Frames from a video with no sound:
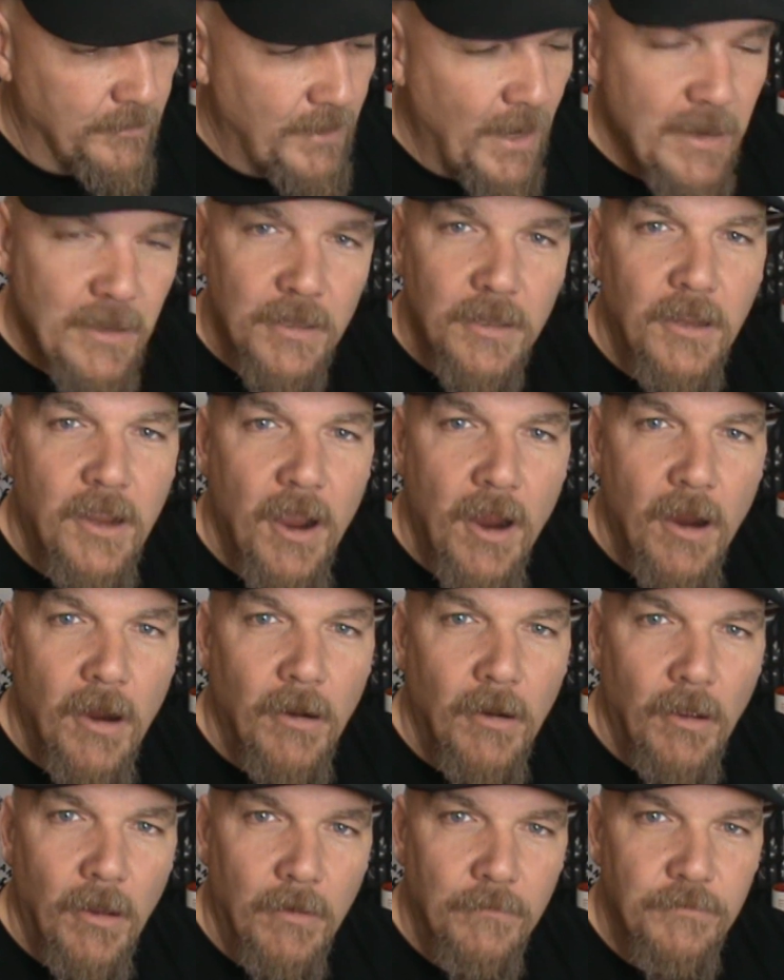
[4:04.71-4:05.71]
taking
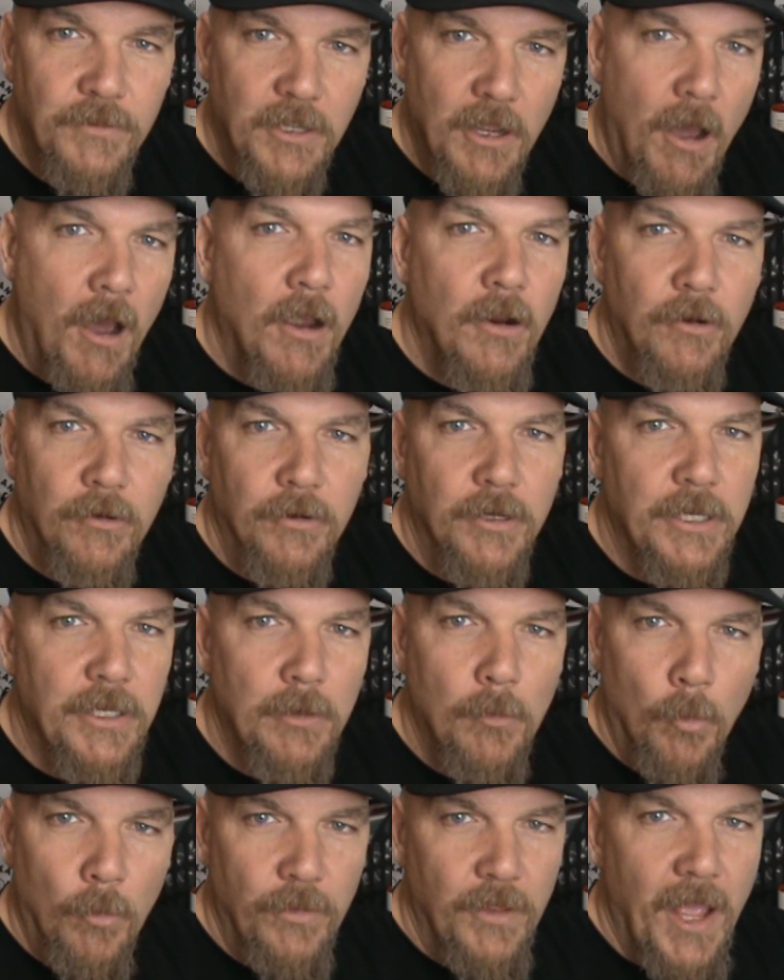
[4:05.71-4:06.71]
care of the
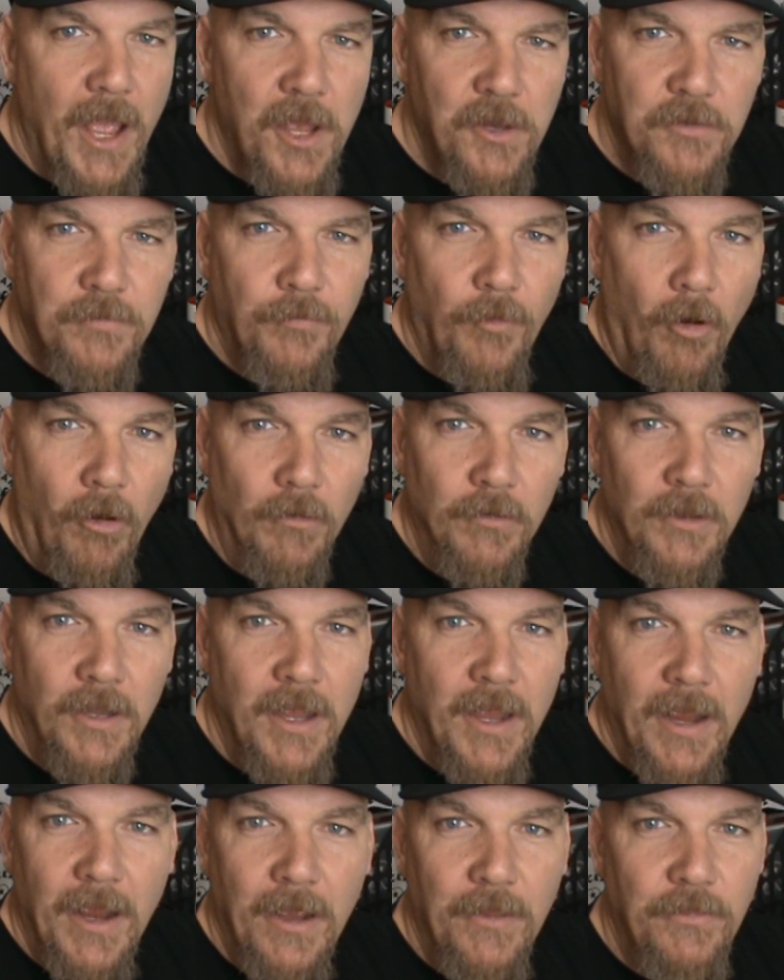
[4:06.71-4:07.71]
concrete or the asphalt,
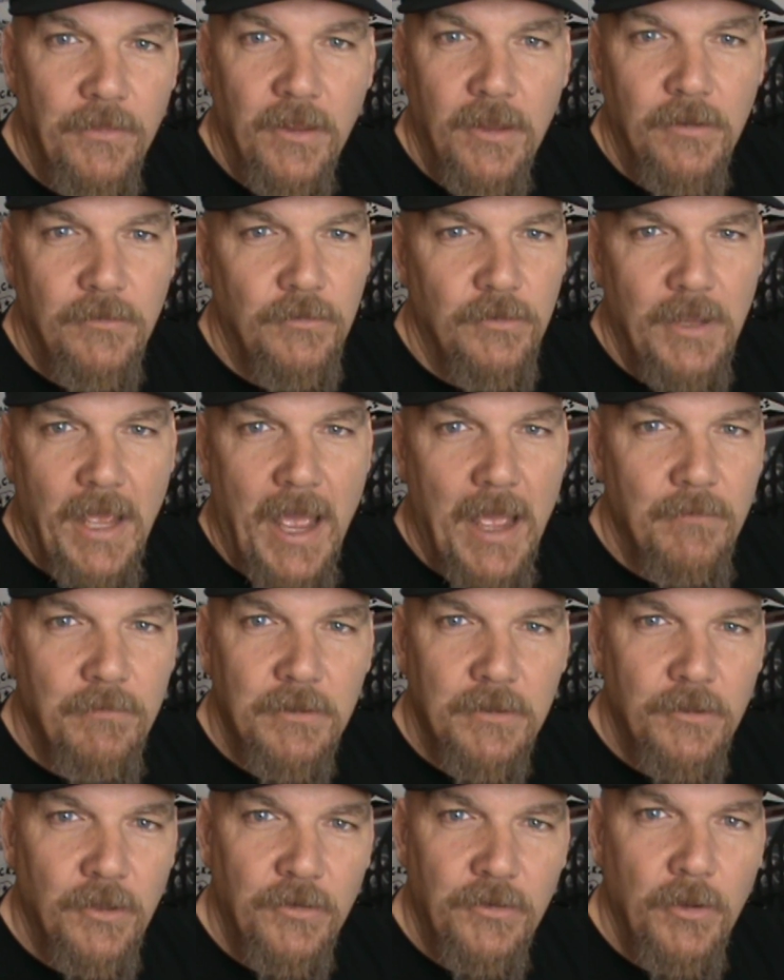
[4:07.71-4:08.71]
and then
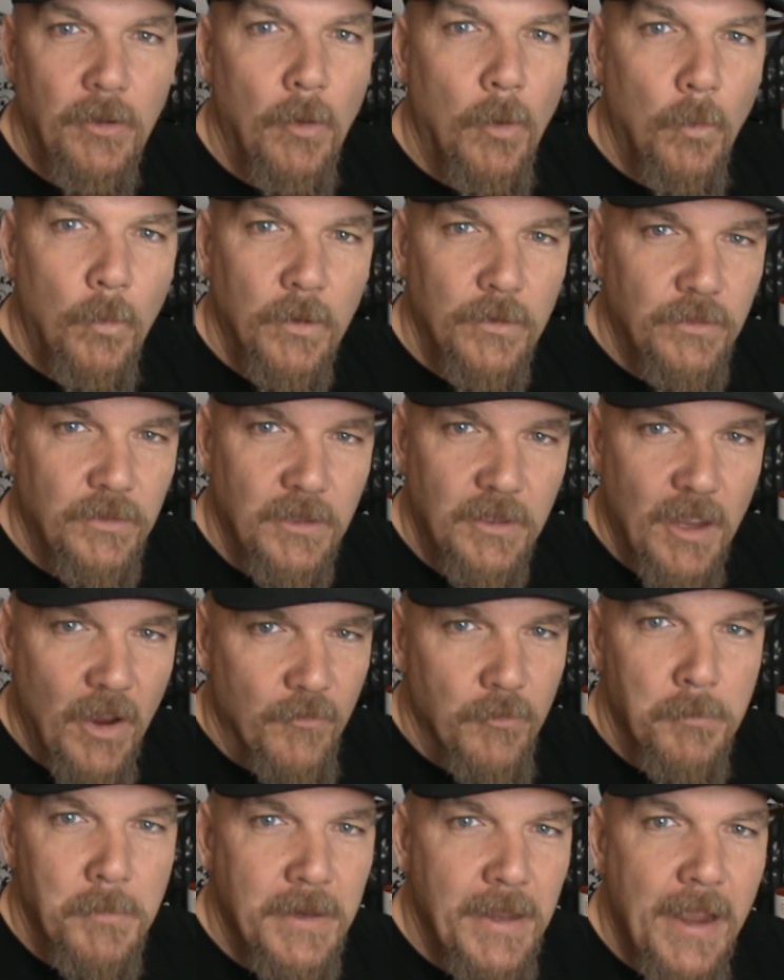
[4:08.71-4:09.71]
having to deal with the
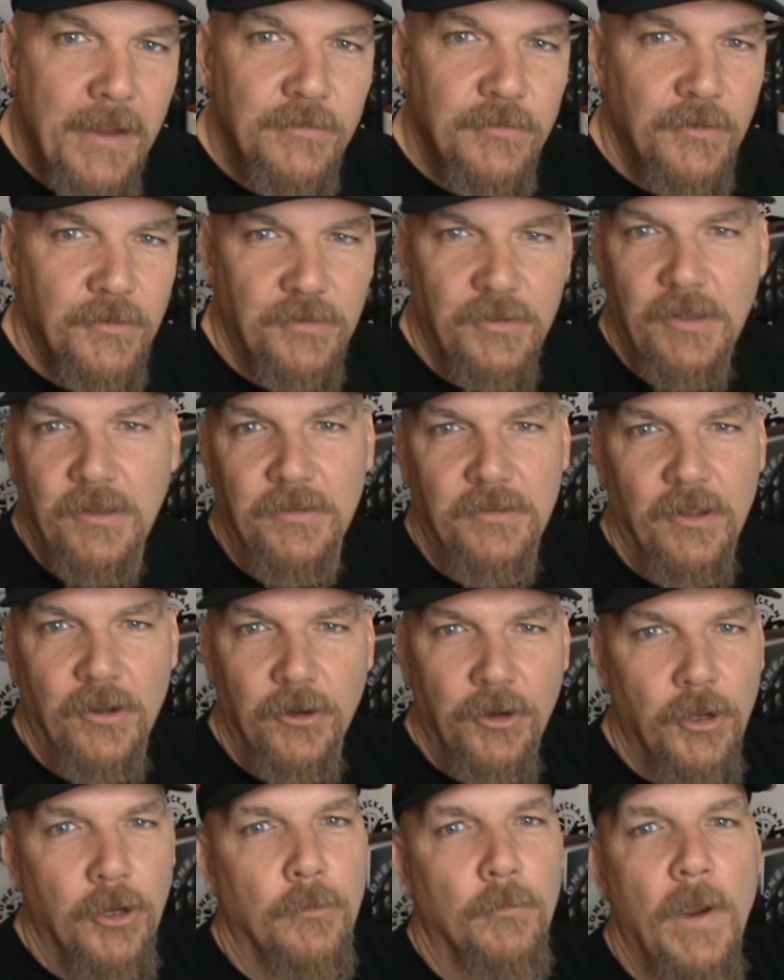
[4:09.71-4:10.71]
government agencies
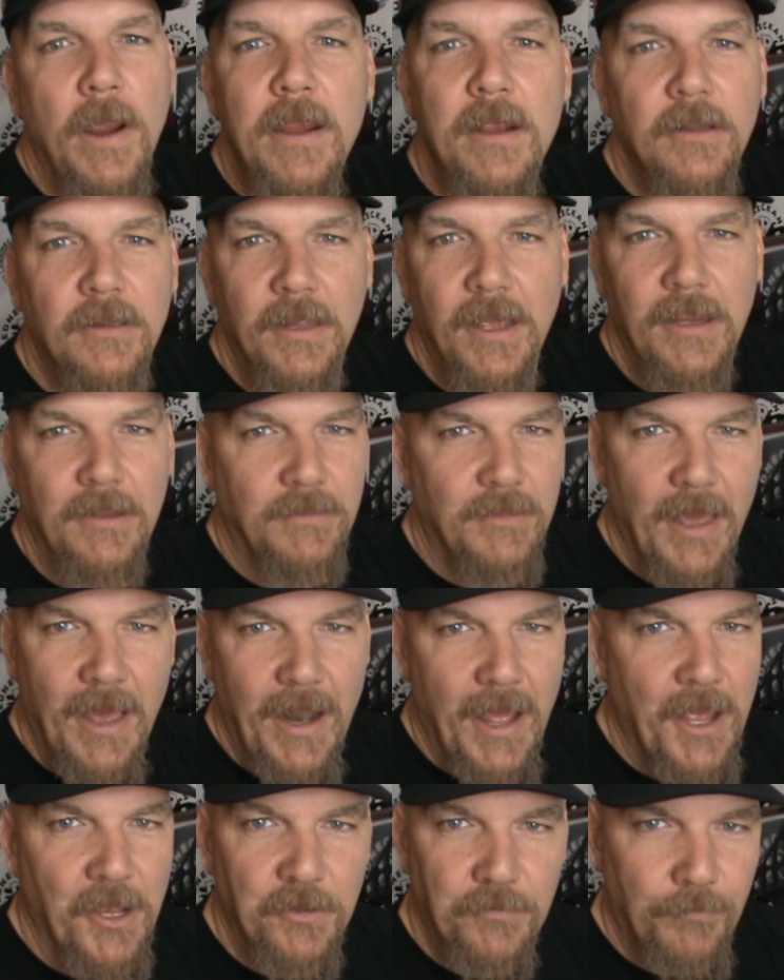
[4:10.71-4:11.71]
that are going to regulate
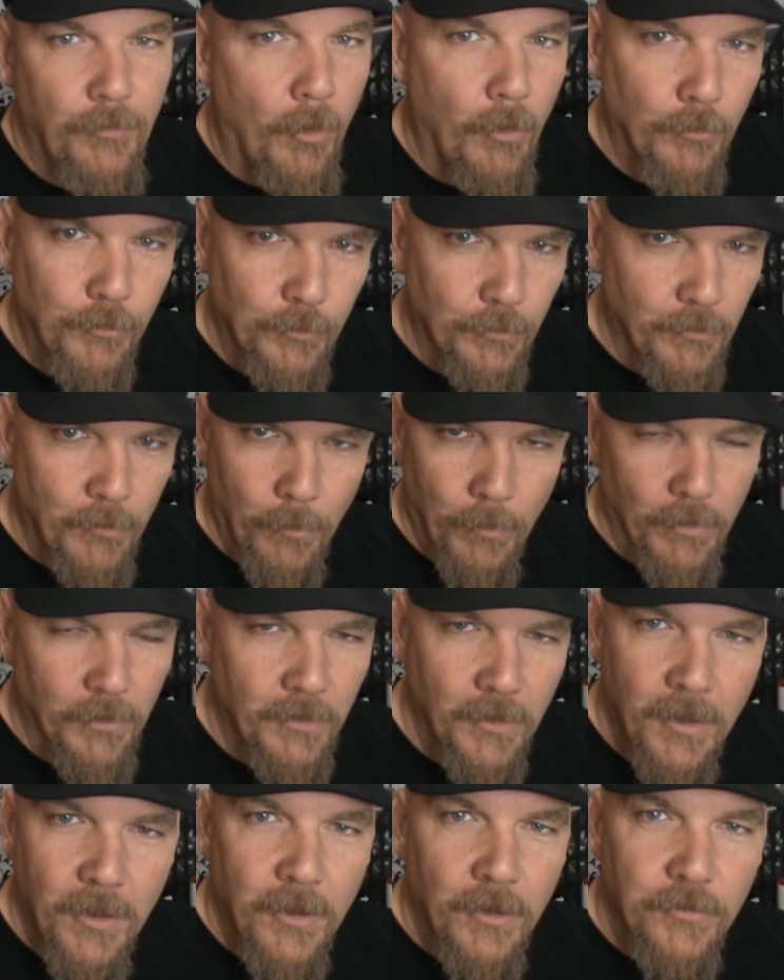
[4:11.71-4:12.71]
that asphalt
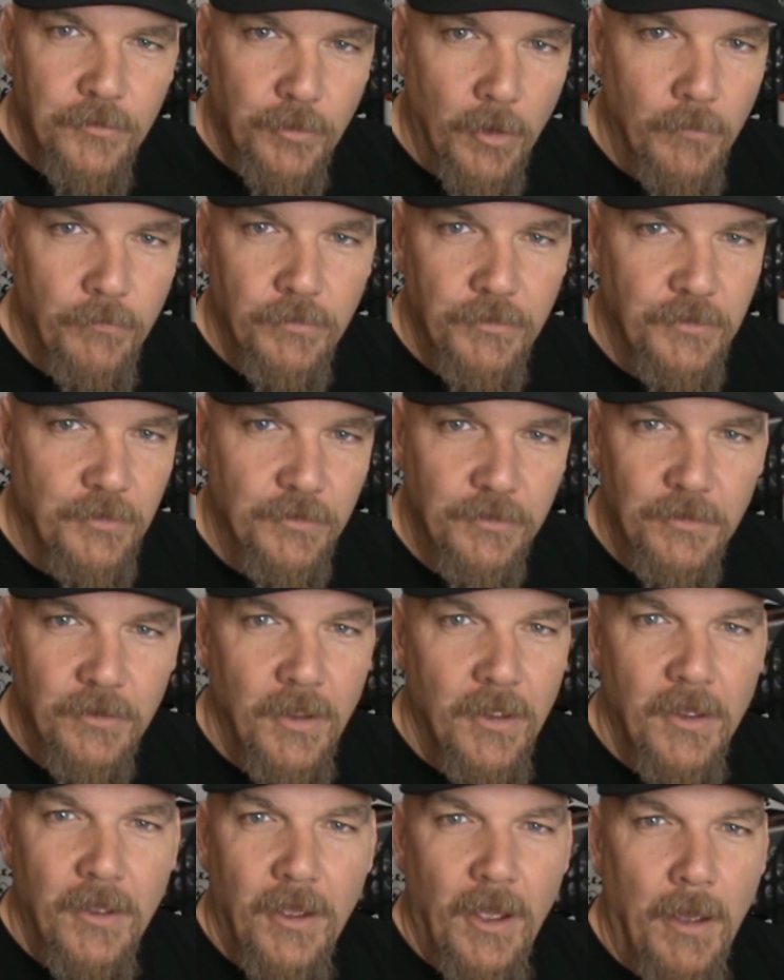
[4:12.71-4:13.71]
or
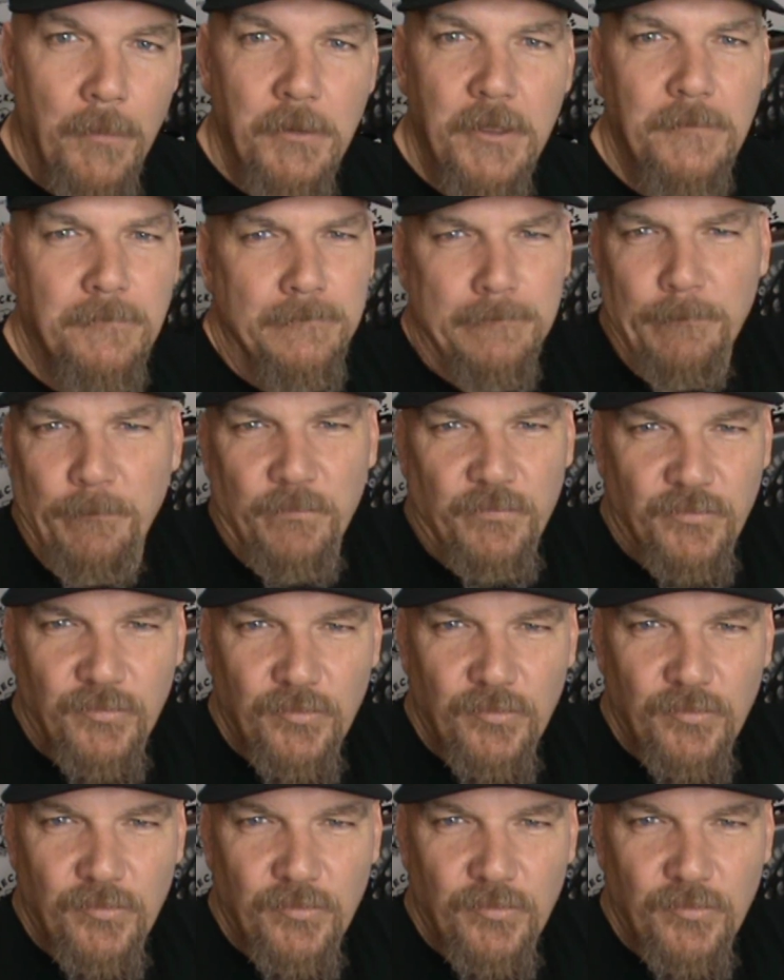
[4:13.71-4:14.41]
services. I mean,